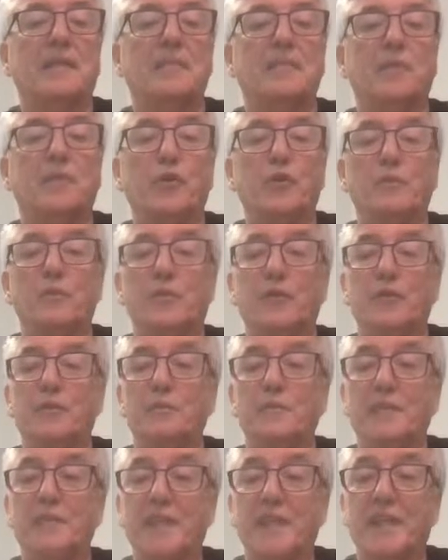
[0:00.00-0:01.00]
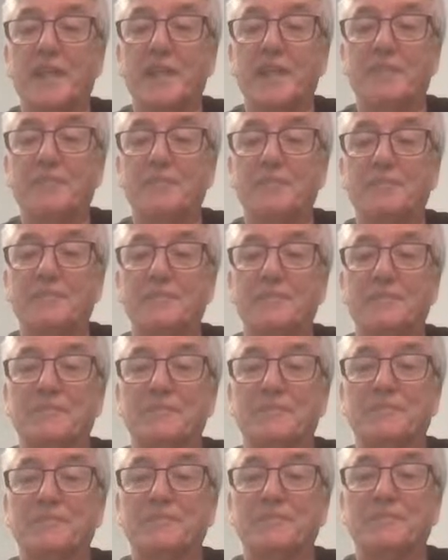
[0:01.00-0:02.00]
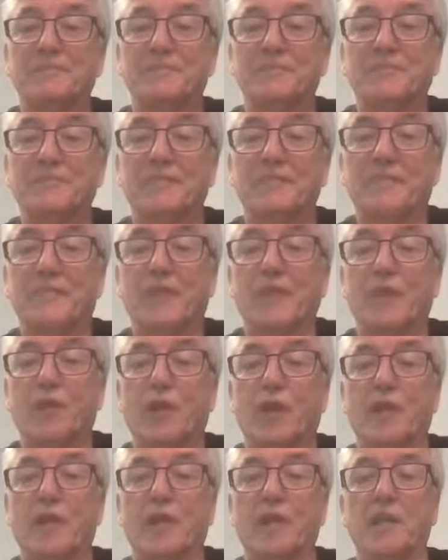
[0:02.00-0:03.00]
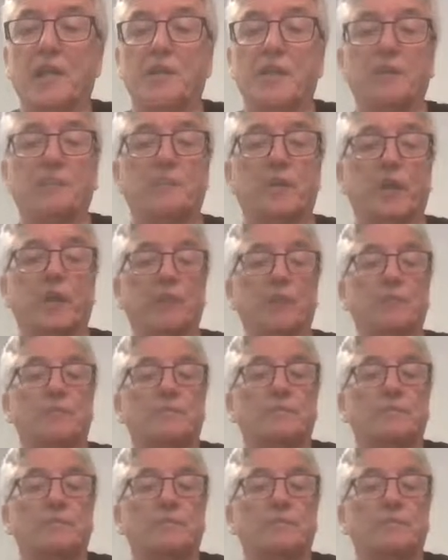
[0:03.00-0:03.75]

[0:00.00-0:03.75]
Boom boom, yeah. Got another one, Paul.